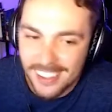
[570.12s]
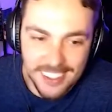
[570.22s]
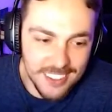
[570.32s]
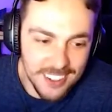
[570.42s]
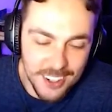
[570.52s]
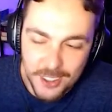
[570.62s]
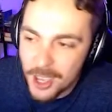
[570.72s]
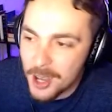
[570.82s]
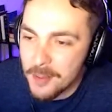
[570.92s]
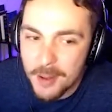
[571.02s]
All right, I'll
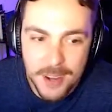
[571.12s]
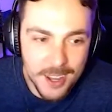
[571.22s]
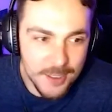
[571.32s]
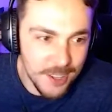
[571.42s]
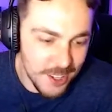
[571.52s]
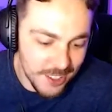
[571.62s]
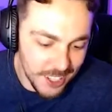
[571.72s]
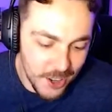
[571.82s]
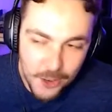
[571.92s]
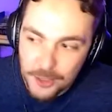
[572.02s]
count them up now. Are you
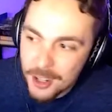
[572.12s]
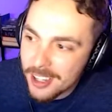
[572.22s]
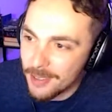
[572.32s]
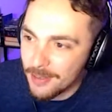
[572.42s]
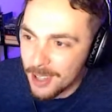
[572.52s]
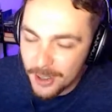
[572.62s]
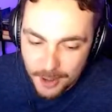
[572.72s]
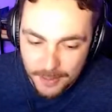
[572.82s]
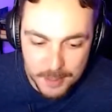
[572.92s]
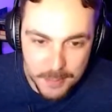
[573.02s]
like hovering your
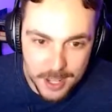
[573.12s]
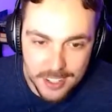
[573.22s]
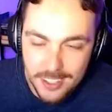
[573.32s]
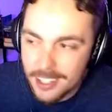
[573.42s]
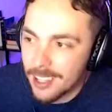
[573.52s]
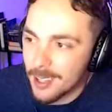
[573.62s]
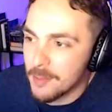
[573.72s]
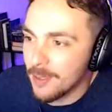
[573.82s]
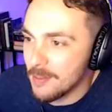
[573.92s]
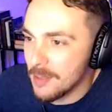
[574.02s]
finger over the button to
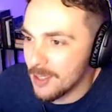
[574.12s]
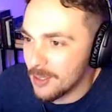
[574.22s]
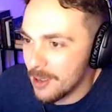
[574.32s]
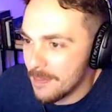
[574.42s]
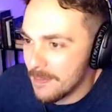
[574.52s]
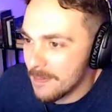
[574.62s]
kick me from the stream?